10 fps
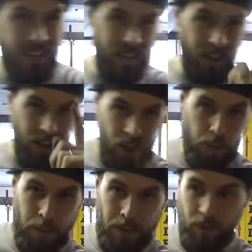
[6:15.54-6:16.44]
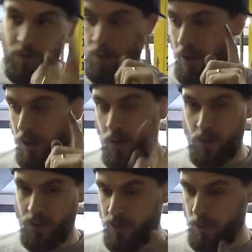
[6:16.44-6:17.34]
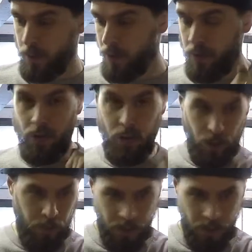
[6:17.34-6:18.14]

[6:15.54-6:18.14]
an upper mount for an older Subaru, not my